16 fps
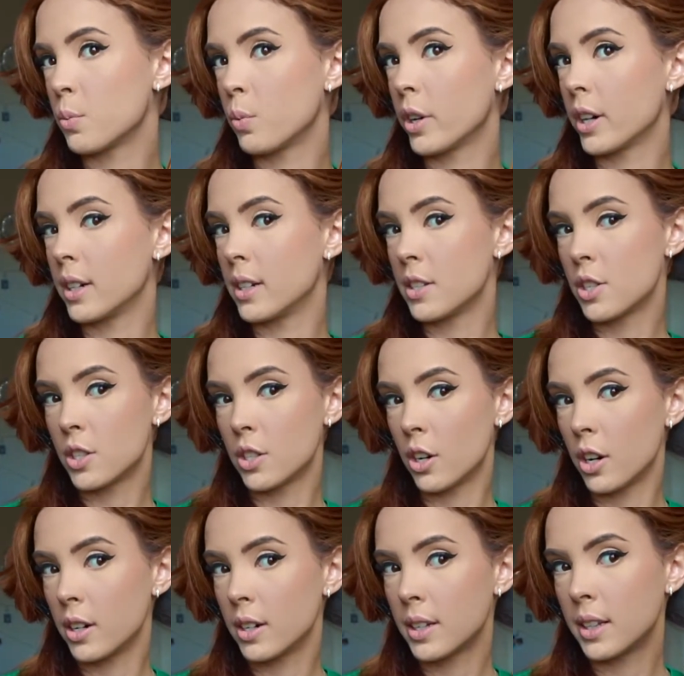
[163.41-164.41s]
we're gonna
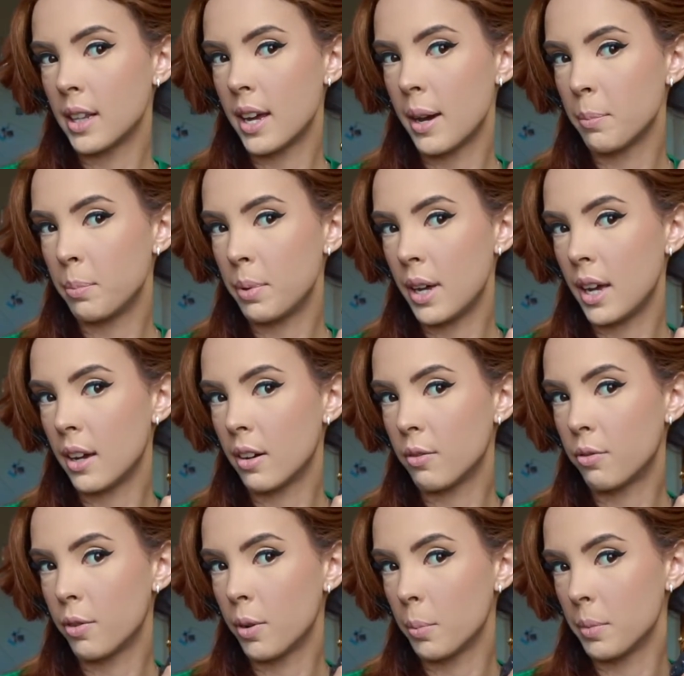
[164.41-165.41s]
start clamping
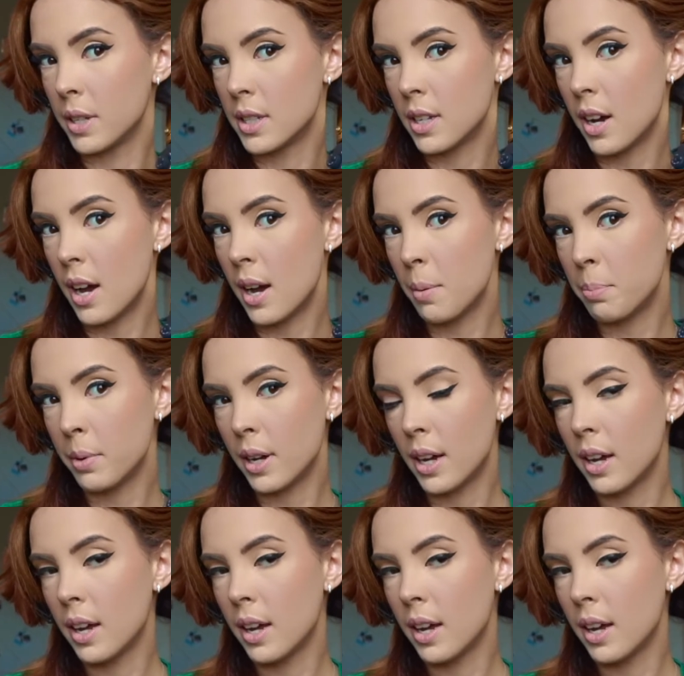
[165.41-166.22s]
from the top.